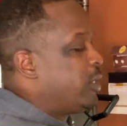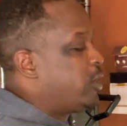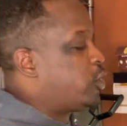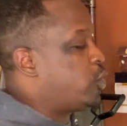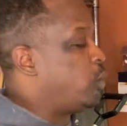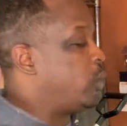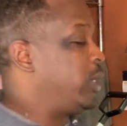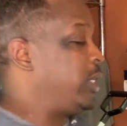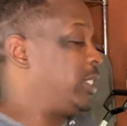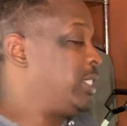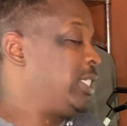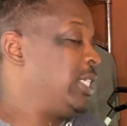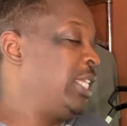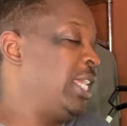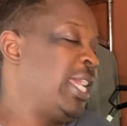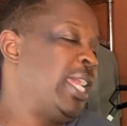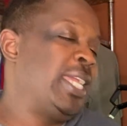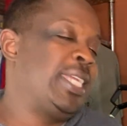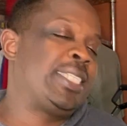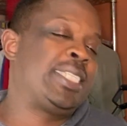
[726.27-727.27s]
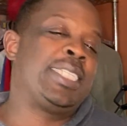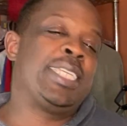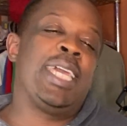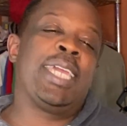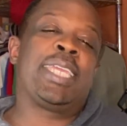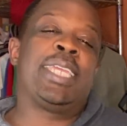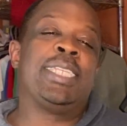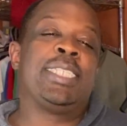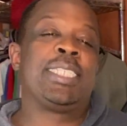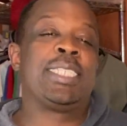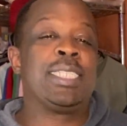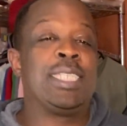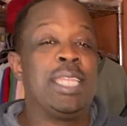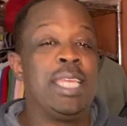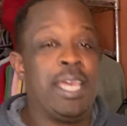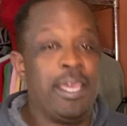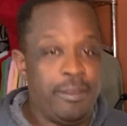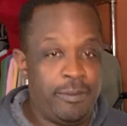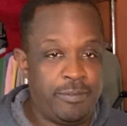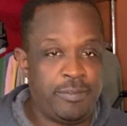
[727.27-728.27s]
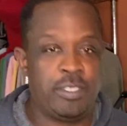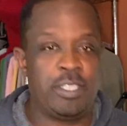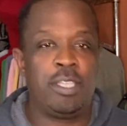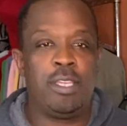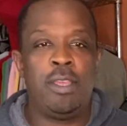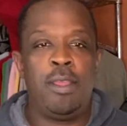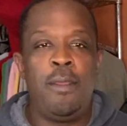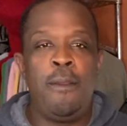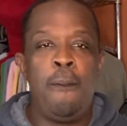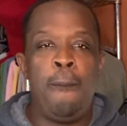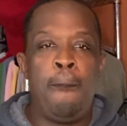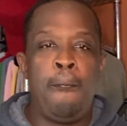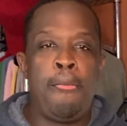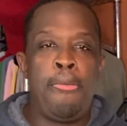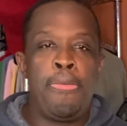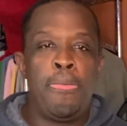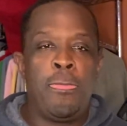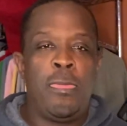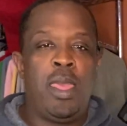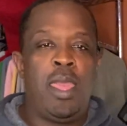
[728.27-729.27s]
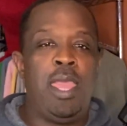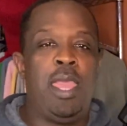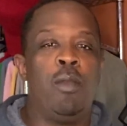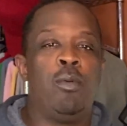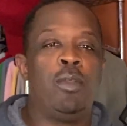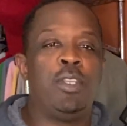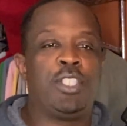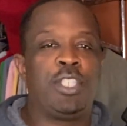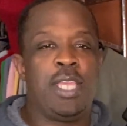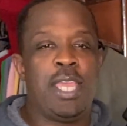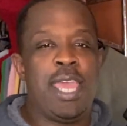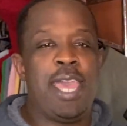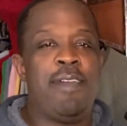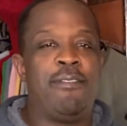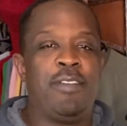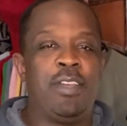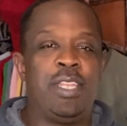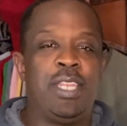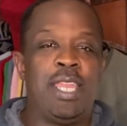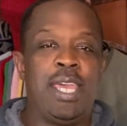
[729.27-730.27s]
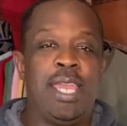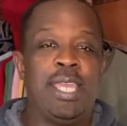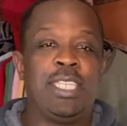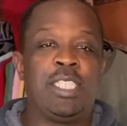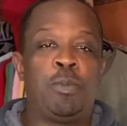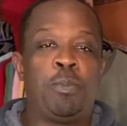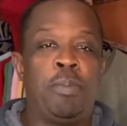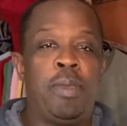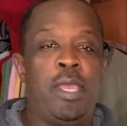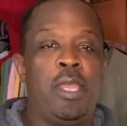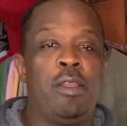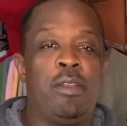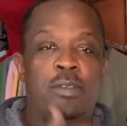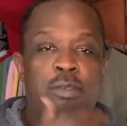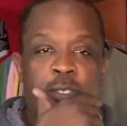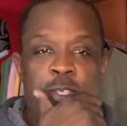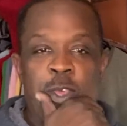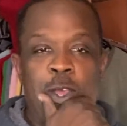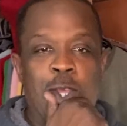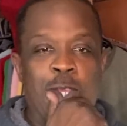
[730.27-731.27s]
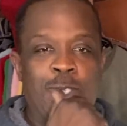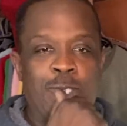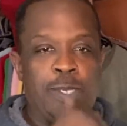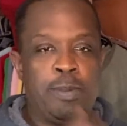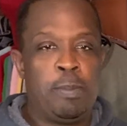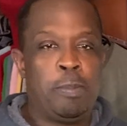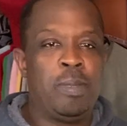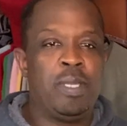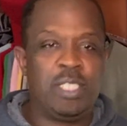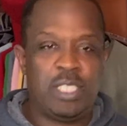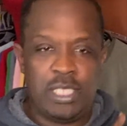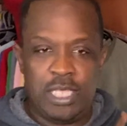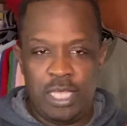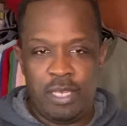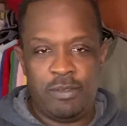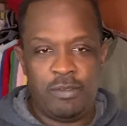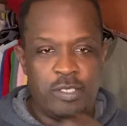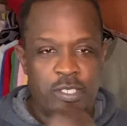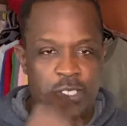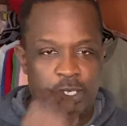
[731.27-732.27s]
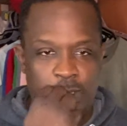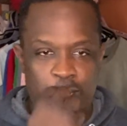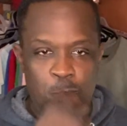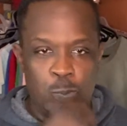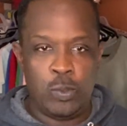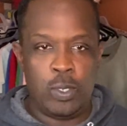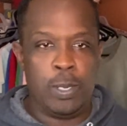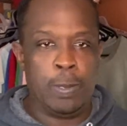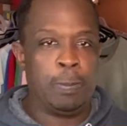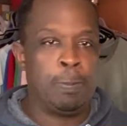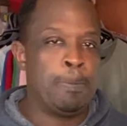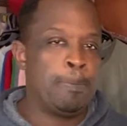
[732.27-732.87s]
28 seconds left, and we should have a nice pair of socks instead of just the one.